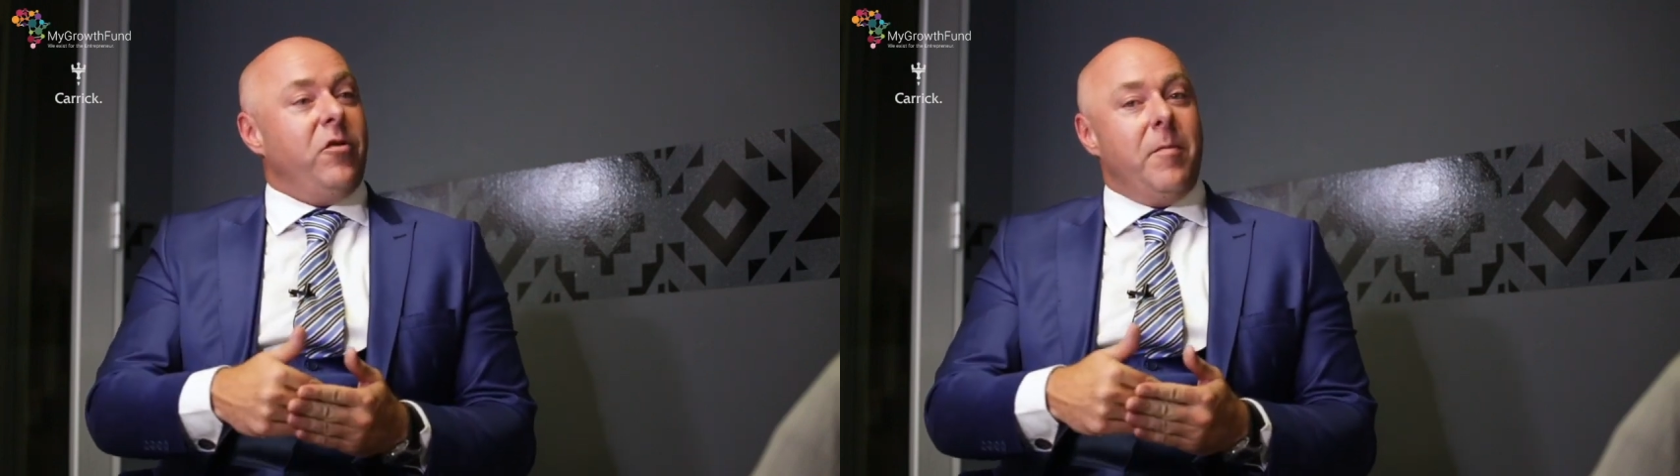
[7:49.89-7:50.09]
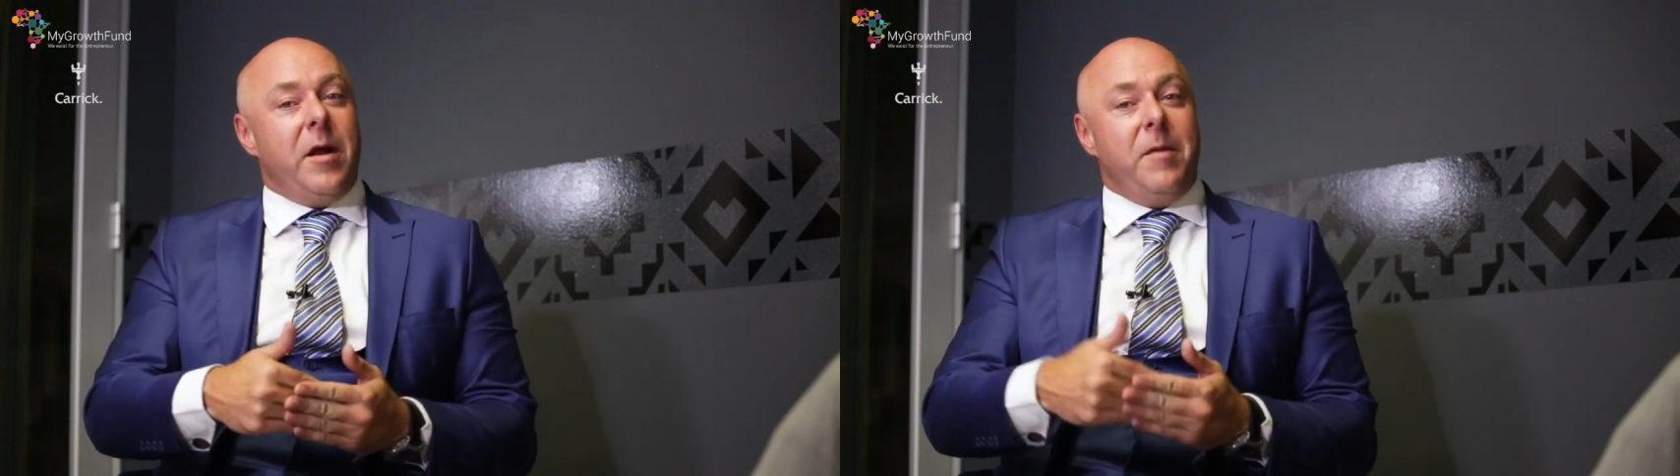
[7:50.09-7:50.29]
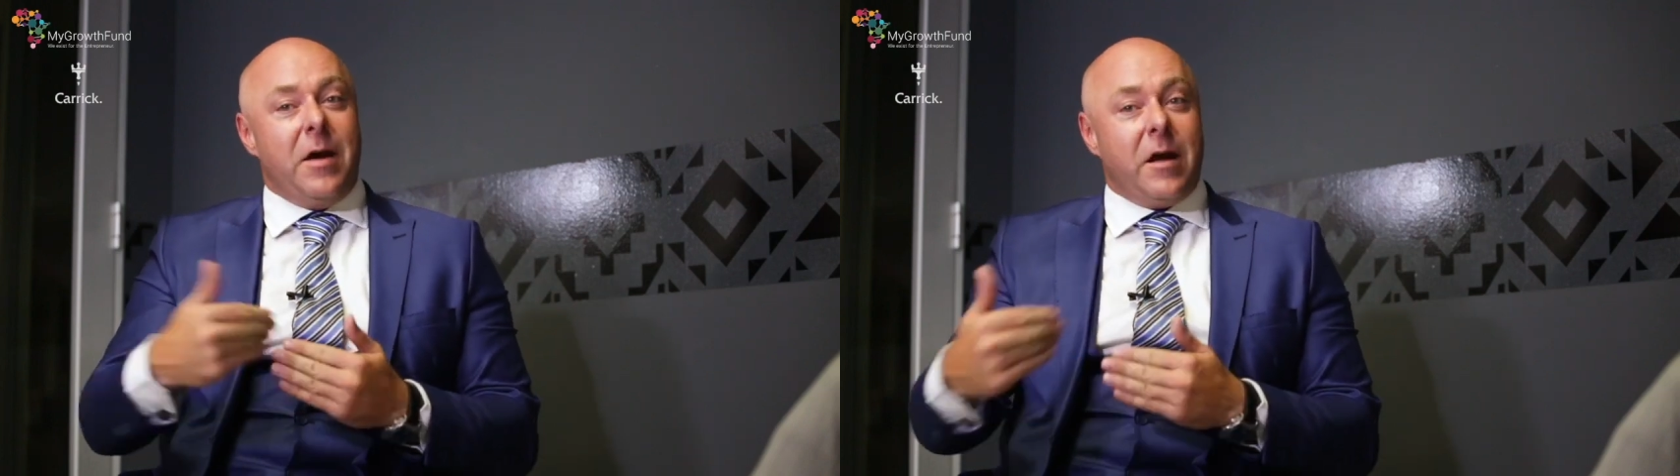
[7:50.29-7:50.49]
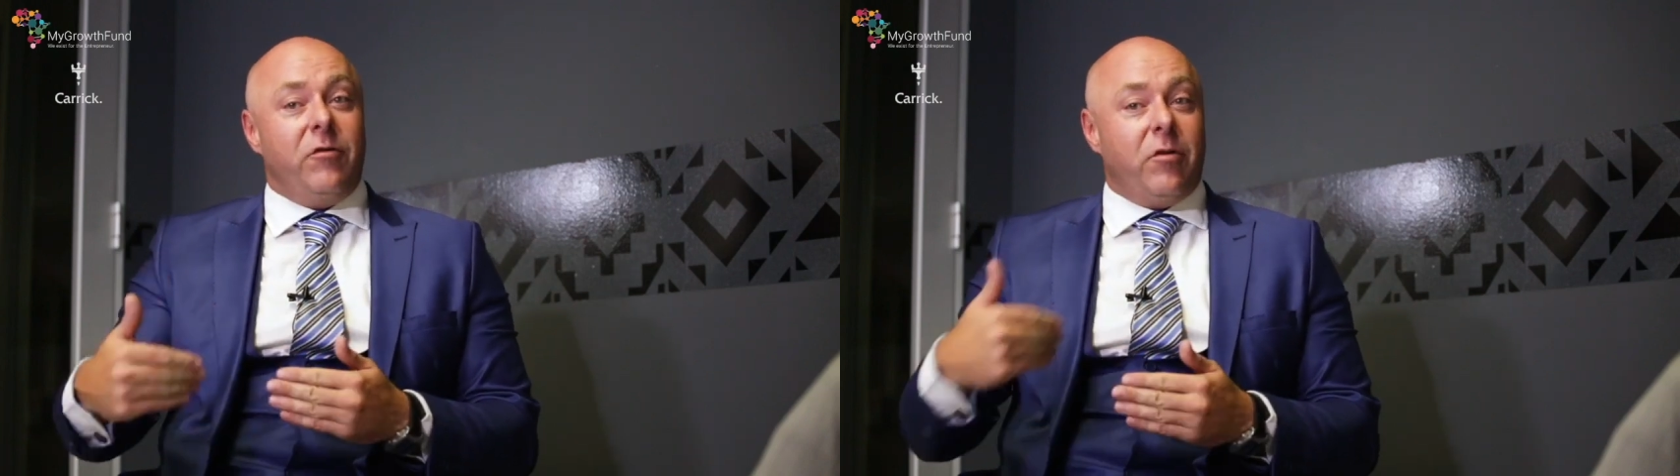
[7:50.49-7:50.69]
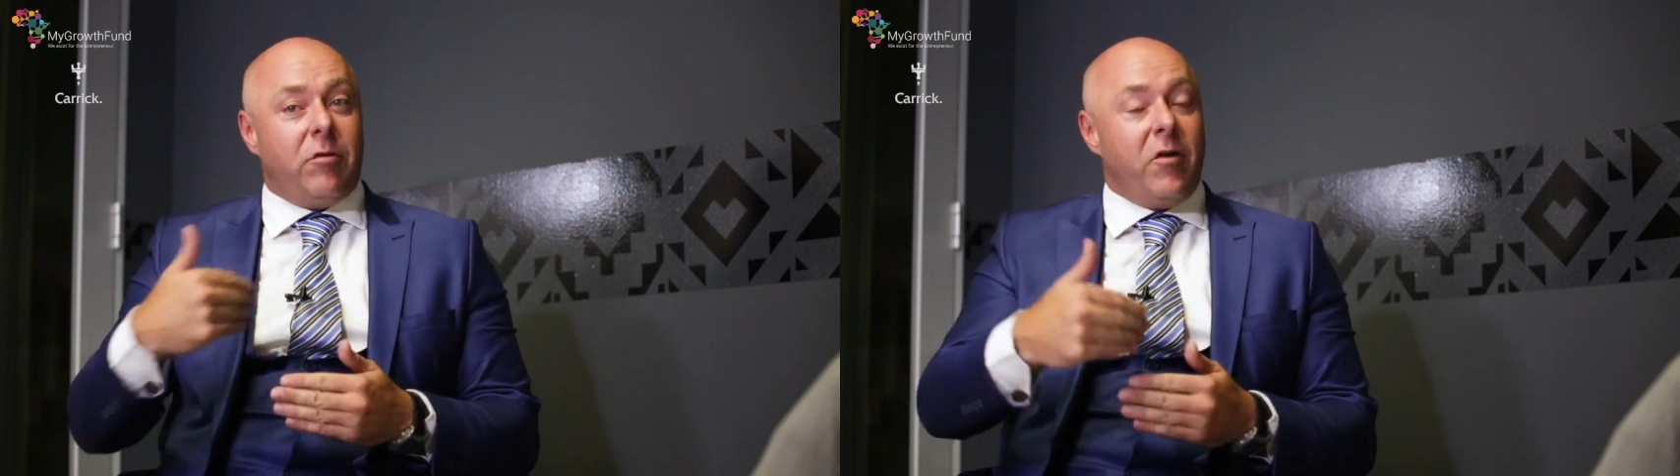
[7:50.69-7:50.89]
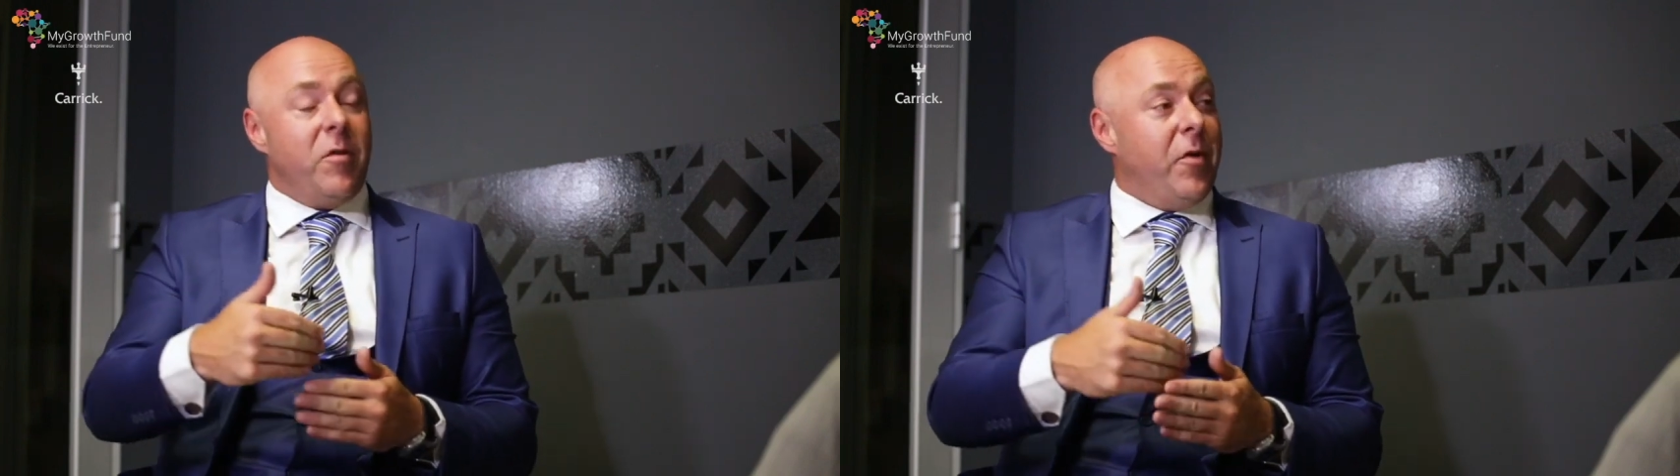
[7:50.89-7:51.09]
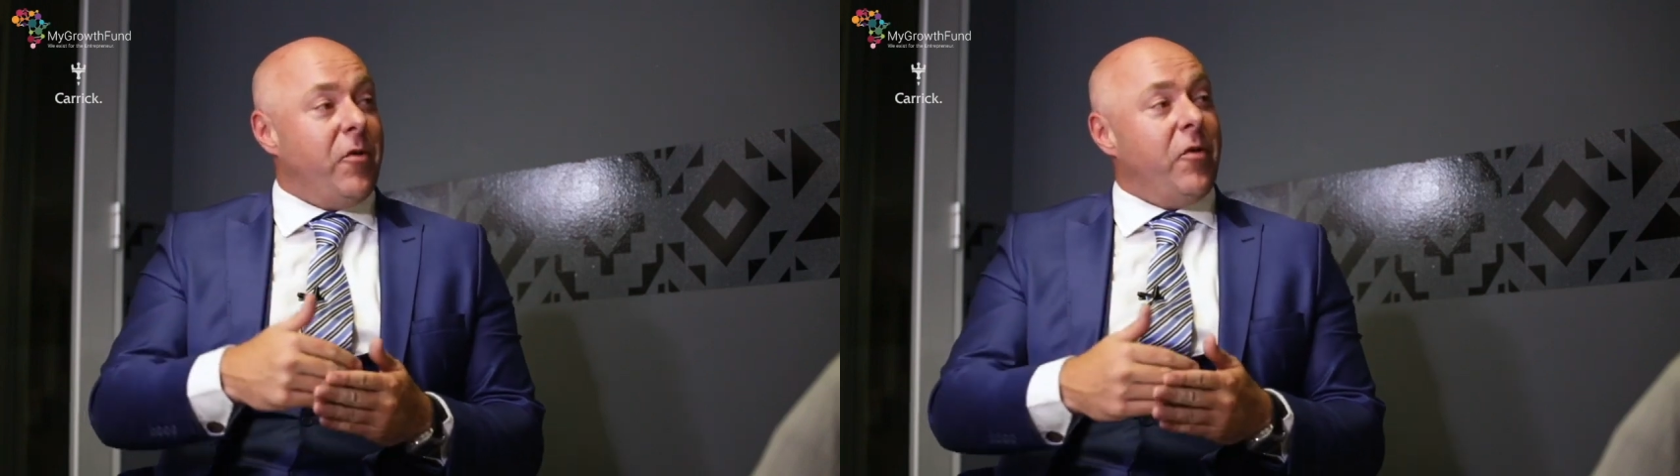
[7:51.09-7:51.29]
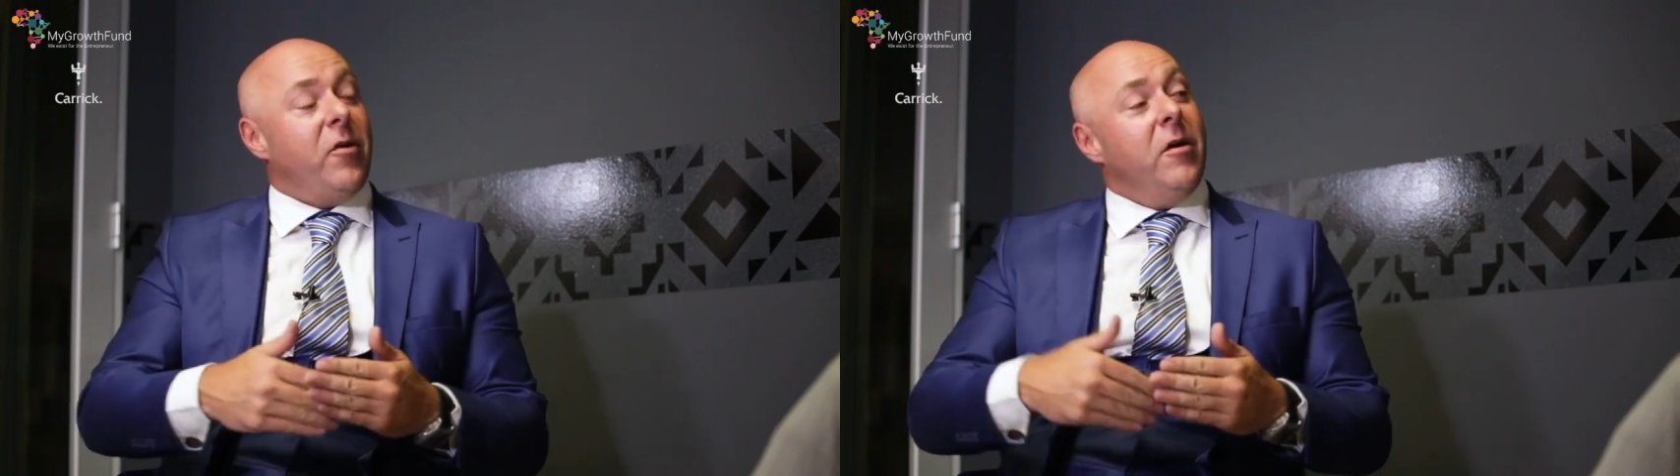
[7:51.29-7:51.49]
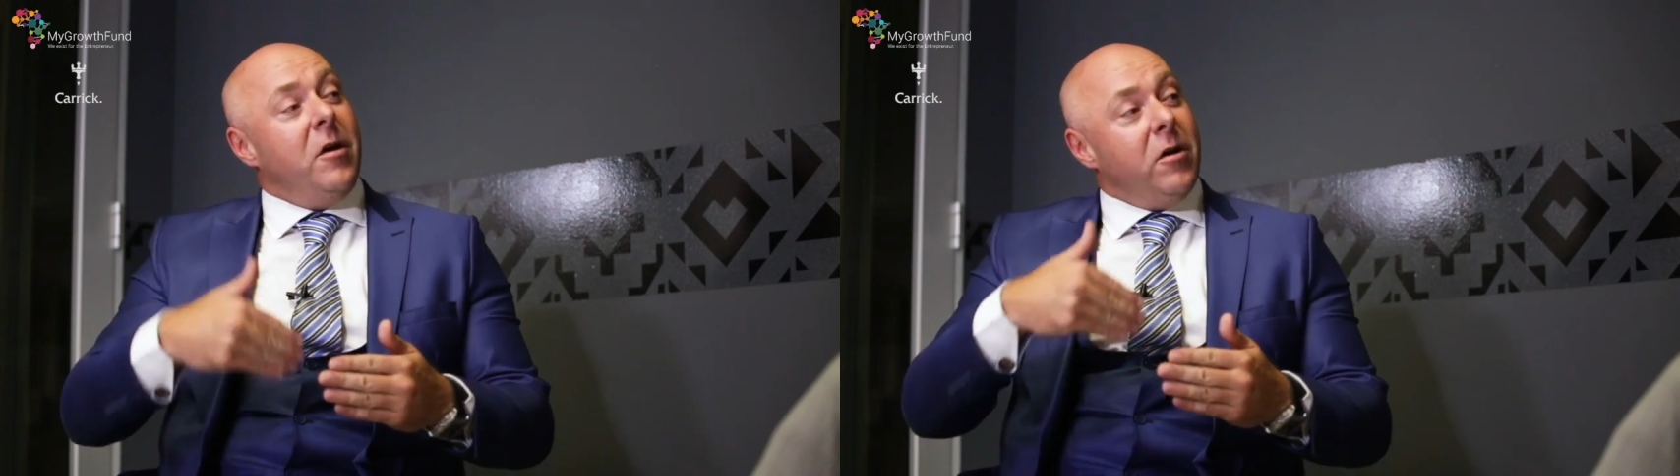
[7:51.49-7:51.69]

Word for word: your money back into growing the business.